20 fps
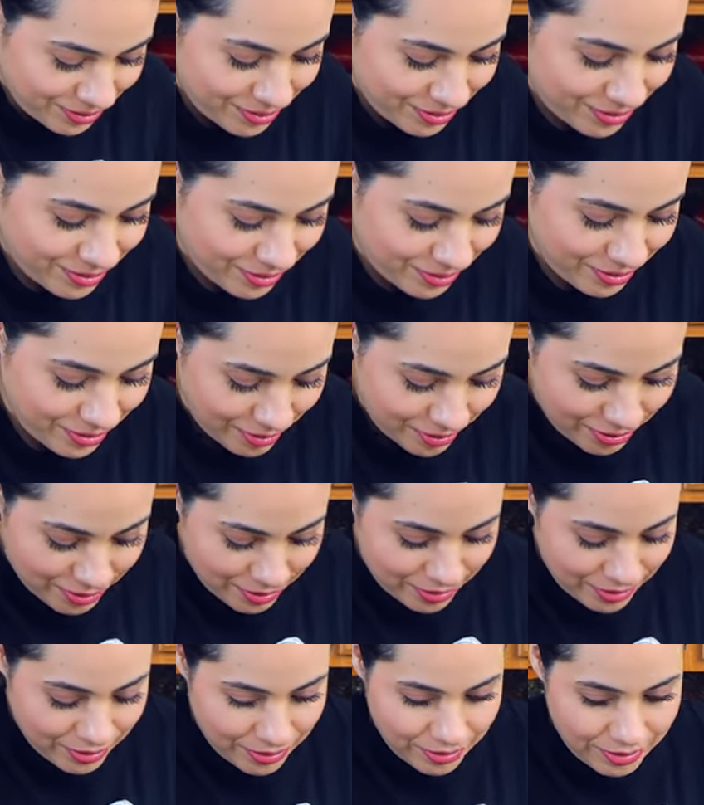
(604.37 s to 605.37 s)

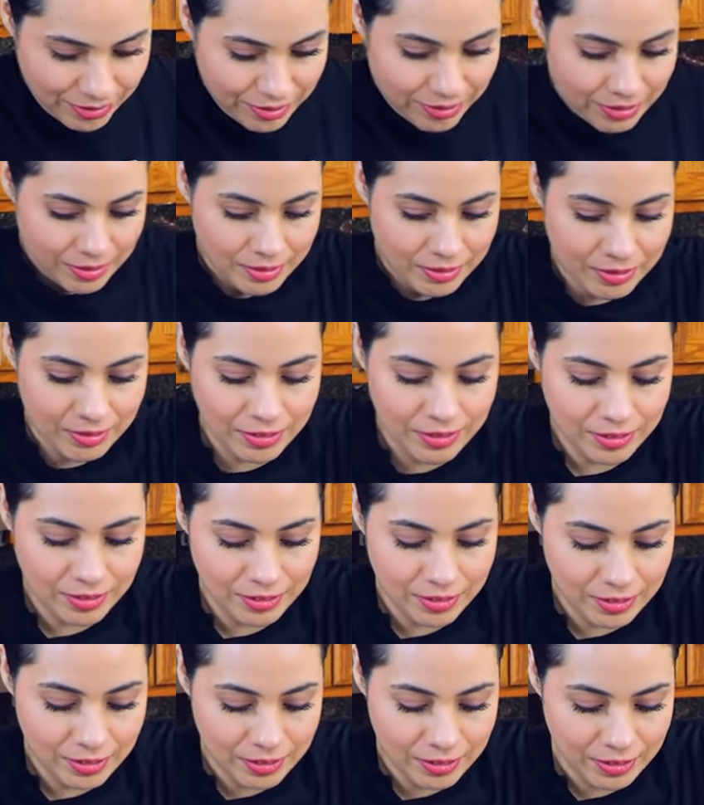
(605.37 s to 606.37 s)

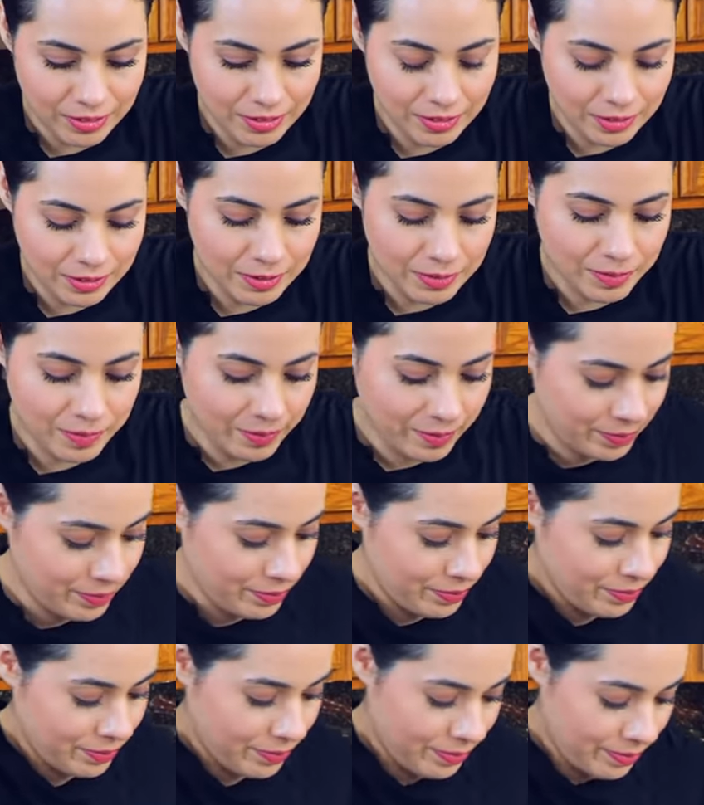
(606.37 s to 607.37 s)

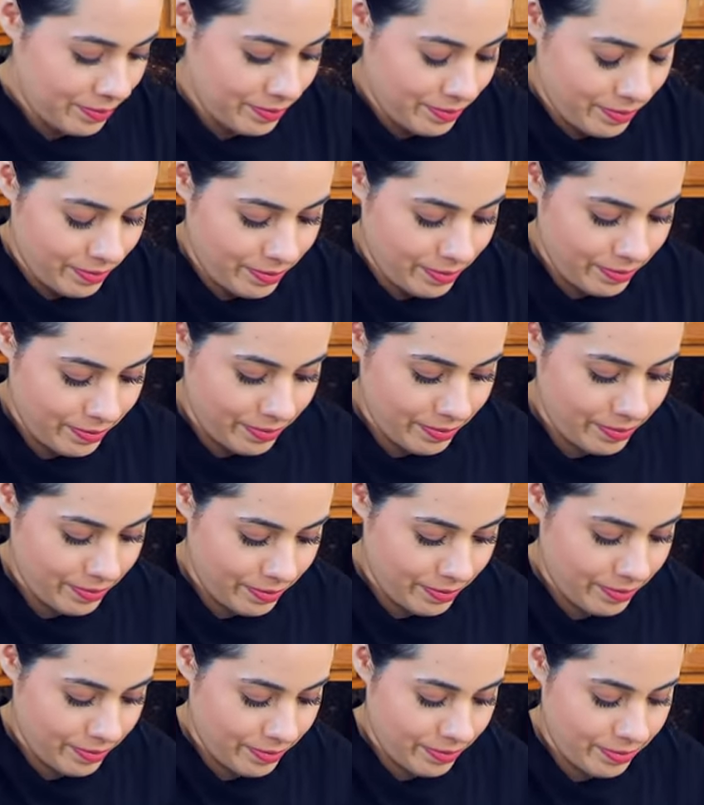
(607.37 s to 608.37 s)

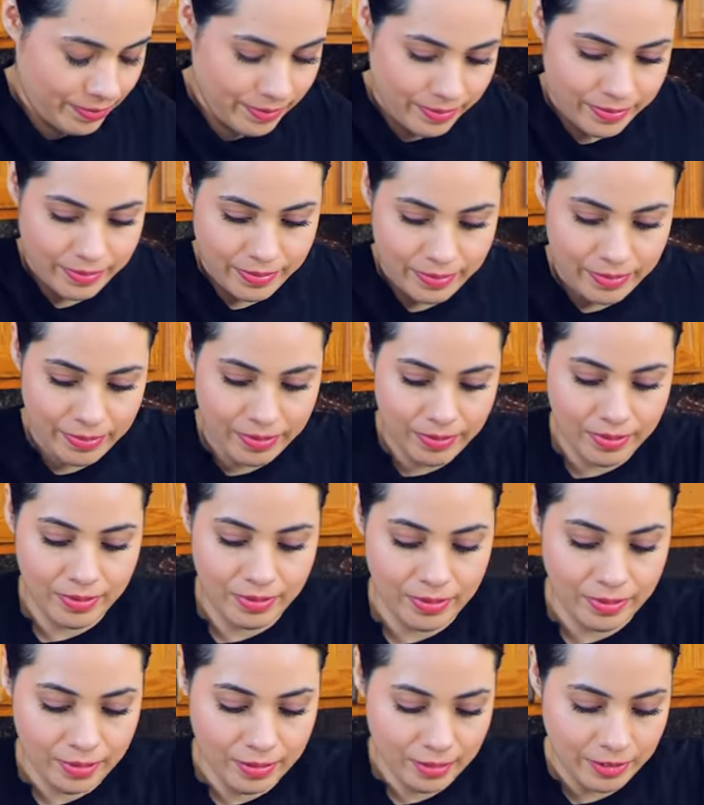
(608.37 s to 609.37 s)

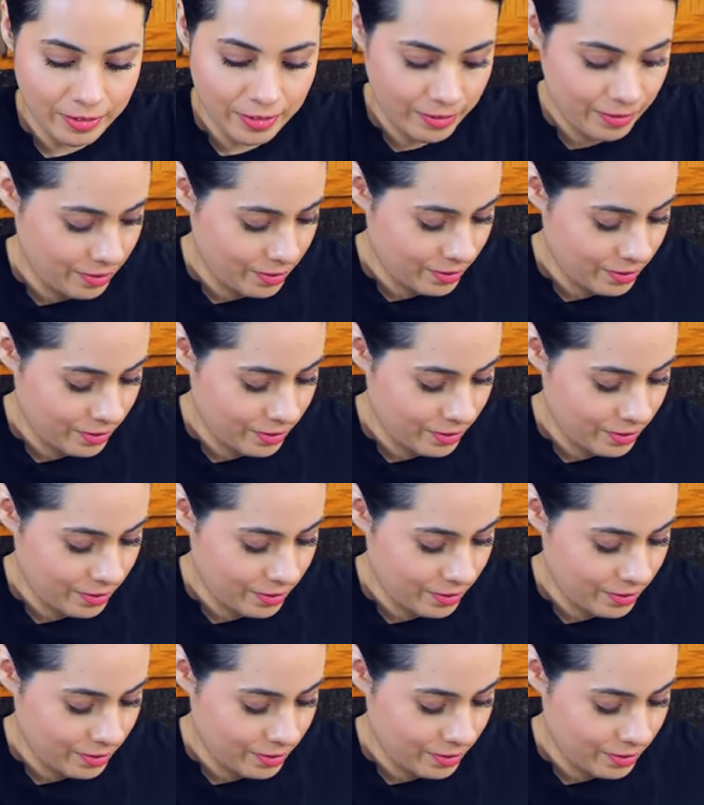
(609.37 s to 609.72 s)
(no one is talking)